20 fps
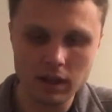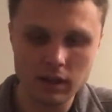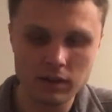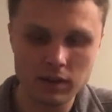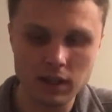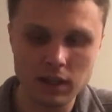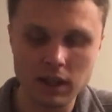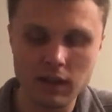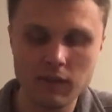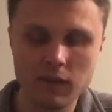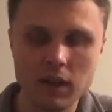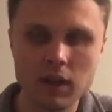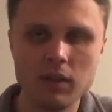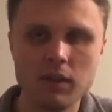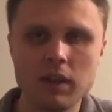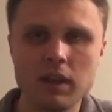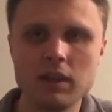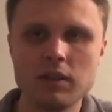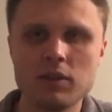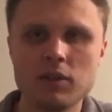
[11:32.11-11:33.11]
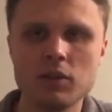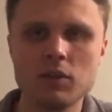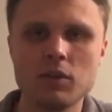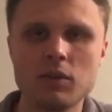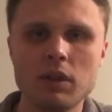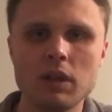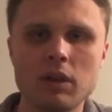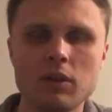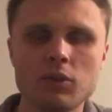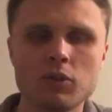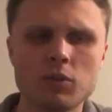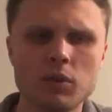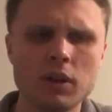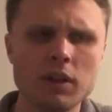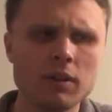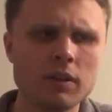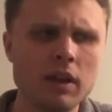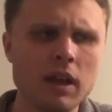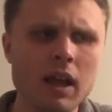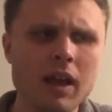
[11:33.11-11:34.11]
significantly to the Eagles
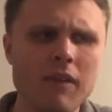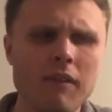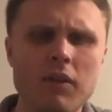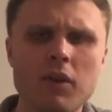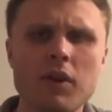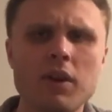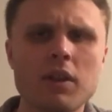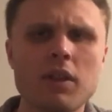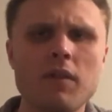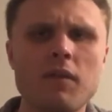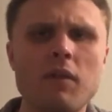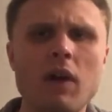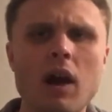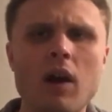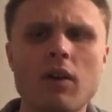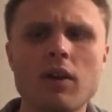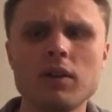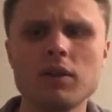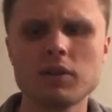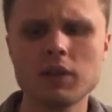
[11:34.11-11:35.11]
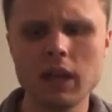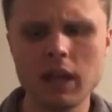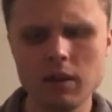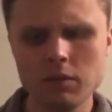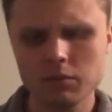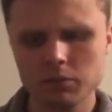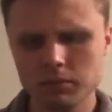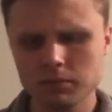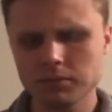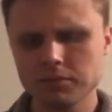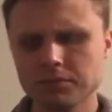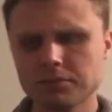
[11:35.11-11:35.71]
winning. If you look at the Falcons game,